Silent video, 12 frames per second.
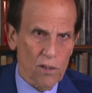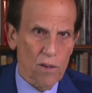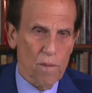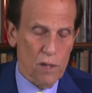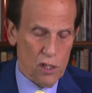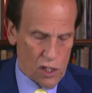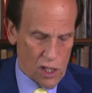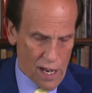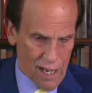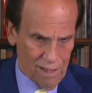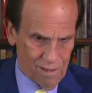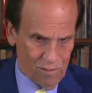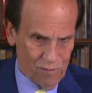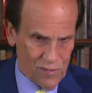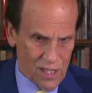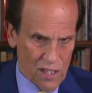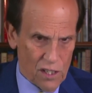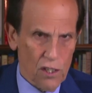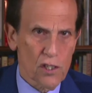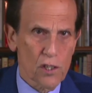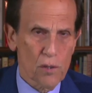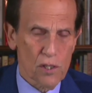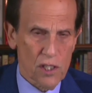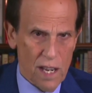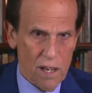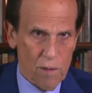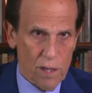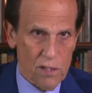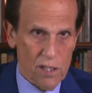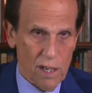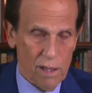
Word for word: machine to do sequencing